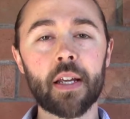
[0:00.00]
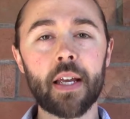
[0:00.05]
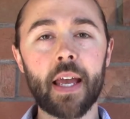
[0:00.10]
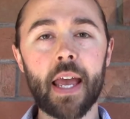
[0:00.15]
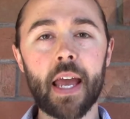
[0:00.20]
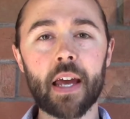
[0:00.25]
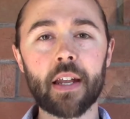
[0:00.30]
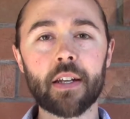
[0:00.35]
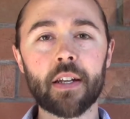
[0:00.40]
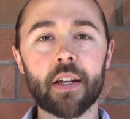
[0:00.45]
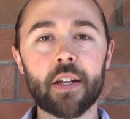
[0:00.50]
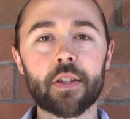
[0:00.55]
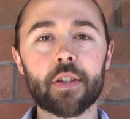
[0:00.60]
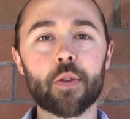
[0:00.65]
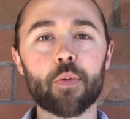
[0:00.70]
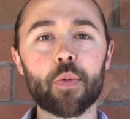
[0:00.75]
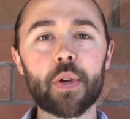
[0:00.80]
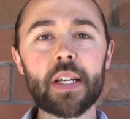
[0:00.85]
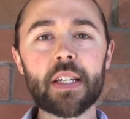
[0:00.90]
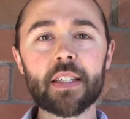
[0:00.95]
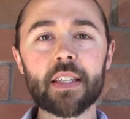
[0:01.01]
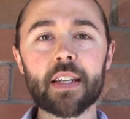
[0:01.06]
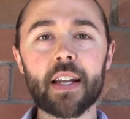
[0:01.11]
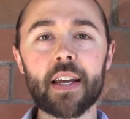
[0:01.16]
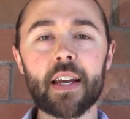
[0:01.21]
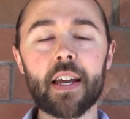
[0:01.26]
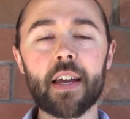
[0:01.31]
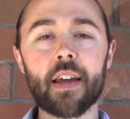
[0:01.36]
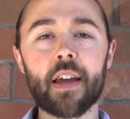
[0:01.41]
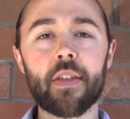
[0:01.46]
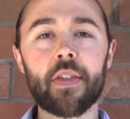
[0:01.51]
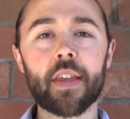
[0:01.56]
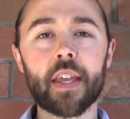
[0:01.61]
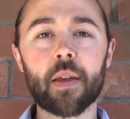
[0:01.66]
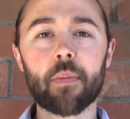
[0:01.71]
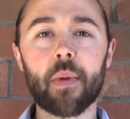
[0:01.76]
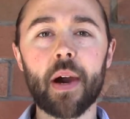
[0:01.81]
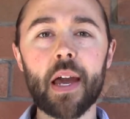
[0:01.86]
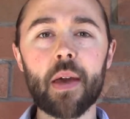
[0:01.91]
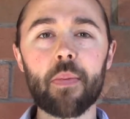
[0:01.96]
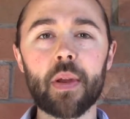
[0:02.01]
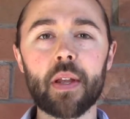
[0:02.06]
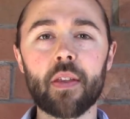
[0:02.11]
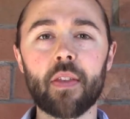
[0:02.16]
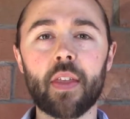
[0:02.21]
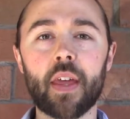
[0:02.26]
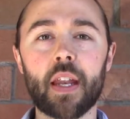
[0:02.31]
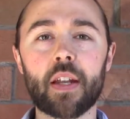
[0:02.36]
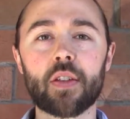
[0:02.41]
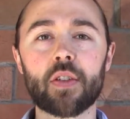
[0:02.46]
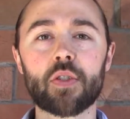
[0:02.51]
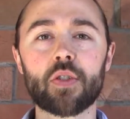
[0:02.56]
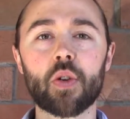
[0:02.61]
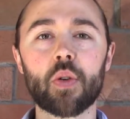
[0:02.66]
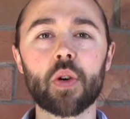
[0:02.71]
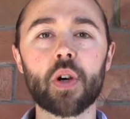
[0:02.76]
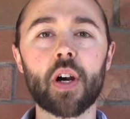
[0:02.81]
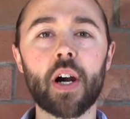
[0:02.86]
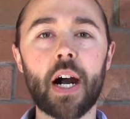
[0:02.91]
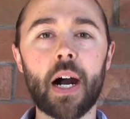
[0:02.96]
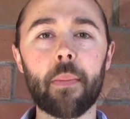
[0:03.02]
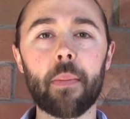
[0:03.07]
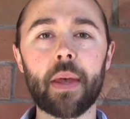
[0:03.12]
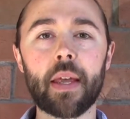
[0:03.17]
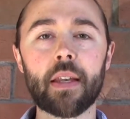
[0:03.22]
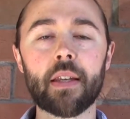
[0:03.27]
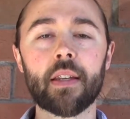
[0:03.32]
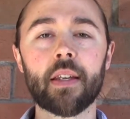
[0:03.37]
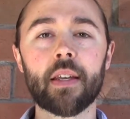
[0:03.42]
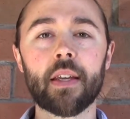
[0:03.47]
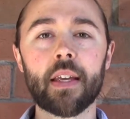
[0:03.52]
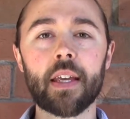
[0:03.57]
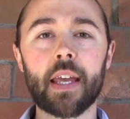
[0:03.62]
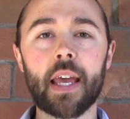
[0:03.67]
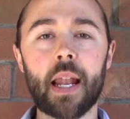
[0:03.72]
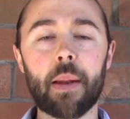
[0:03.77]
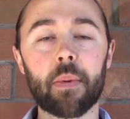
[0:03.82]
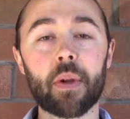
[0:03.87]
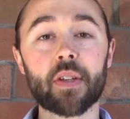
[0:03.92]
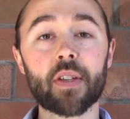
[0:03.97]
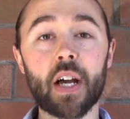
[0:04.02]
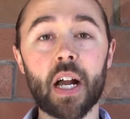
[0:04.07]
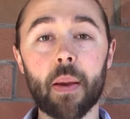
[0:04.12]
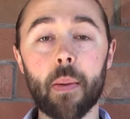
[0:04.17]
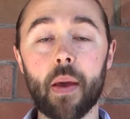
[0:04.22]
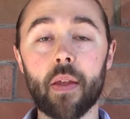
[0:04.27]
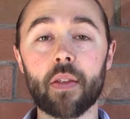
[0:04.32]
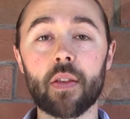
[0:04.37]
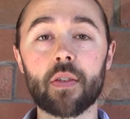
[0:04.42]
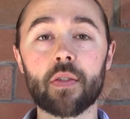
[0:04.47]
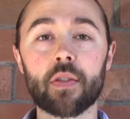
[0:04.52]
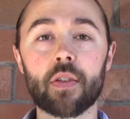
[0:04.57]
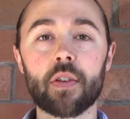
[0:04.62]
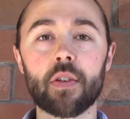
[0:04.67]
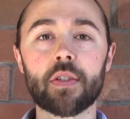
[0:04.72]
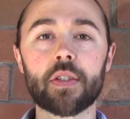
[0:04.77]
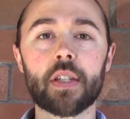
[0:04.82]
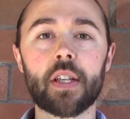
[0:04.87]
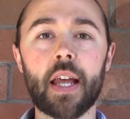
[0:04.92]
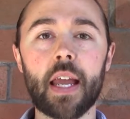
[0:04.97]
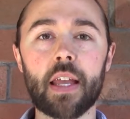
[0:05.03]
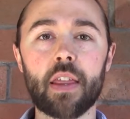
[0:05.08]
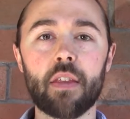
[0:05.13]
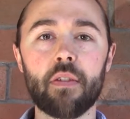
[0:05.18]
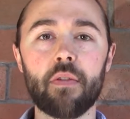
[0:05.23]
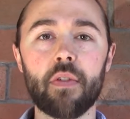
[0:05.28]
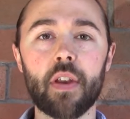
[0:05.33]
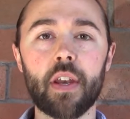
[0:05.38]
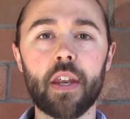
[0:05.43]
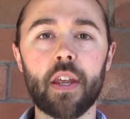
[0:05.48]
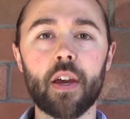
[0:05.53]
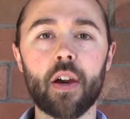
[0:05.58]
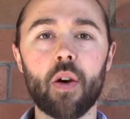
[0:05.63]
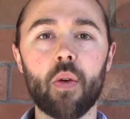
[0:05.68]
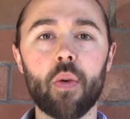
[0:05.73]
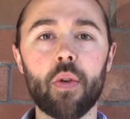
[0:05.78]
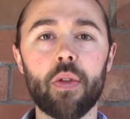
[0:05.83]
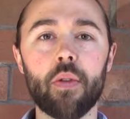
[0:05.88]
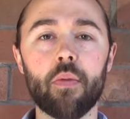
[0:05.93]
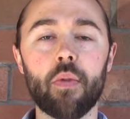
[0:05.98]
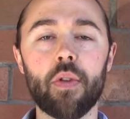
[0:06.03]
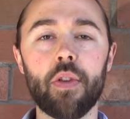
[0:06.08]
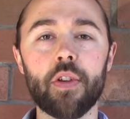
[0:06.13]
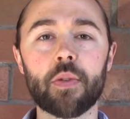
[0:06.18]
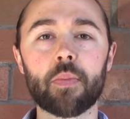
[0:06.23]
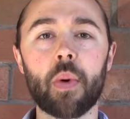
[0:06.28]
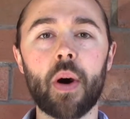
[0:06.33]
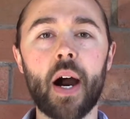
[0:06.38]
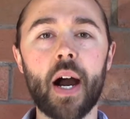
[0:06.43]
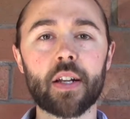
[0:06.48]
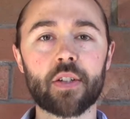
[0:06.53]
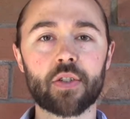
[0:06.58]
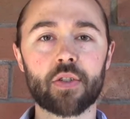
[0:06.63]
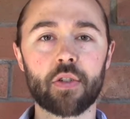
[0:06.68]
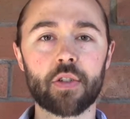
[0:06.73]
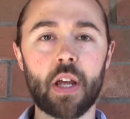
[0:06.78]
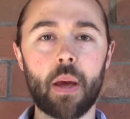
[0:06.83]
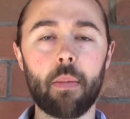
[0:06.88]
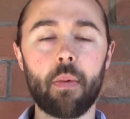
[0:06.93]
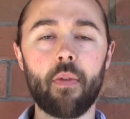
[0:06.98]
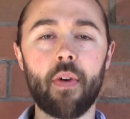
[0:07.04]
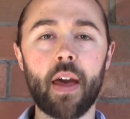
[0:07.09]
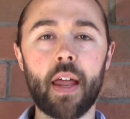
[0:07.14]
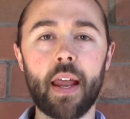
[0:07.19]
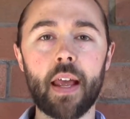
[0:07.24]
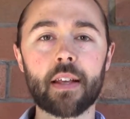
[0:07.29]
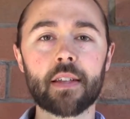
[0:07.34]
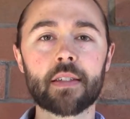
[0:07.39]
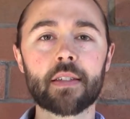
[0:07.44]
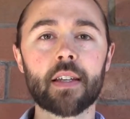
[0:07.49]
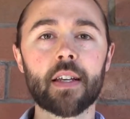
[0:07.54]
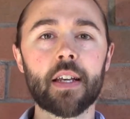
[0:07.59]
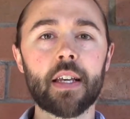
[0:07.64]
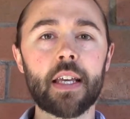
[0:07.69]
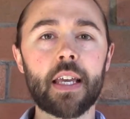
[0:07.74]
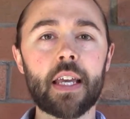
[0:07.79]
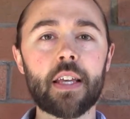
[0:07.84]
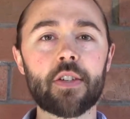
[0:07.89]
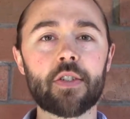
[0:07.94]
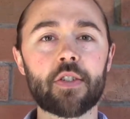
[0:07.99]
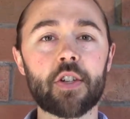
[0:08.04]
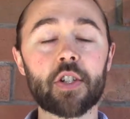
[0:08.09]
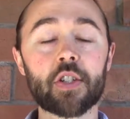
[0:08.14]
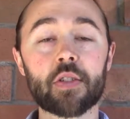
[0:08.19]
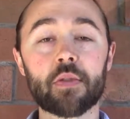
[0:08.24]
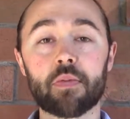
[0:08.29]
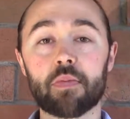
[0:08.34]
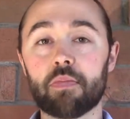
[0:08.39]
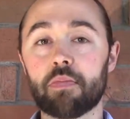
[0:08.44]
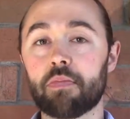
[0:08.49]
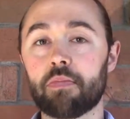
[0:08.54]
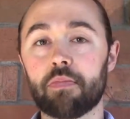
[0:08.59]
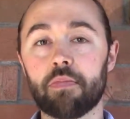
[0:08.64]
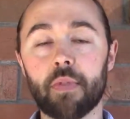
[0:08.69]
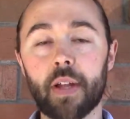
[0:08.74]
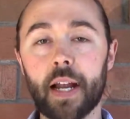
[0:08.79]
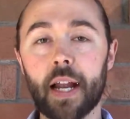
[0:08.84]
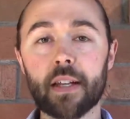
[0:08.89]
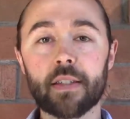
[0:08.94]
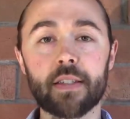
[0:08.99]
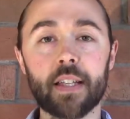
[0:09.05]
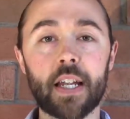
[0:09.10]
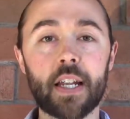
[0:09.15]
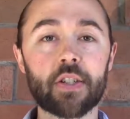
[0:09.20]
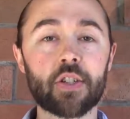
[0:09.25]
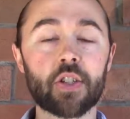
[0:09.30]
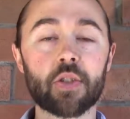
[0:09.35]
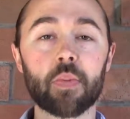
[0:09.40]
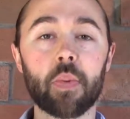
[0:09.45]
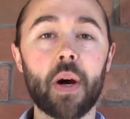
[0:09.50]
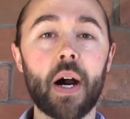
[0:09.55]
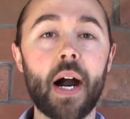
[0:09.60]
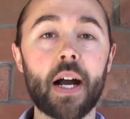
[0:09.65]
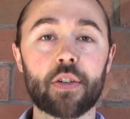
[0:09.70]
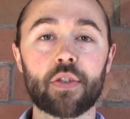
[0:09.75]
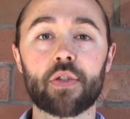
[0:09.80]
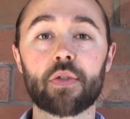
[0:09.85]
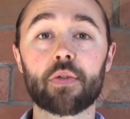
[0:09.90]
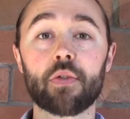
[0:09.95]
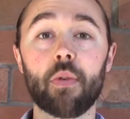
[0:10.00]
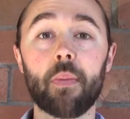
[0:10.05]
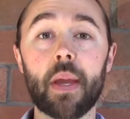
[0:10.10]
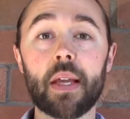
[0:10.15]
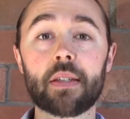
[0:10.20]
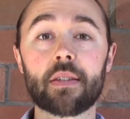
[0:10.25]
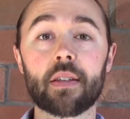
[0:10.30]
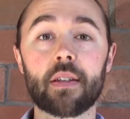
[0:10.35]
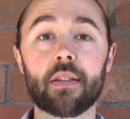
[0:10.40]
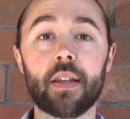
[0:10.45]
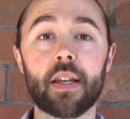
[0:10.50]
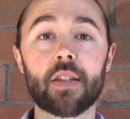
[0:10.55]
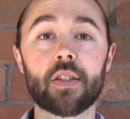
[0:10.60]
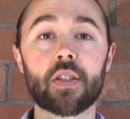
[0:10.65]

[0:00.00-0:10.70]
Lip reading: And the reason I think, in my opinion, that it's so common, and I'm going to talk about this to you today in the video with these postural type of headaches, is just, like I said, it's just postural, basically.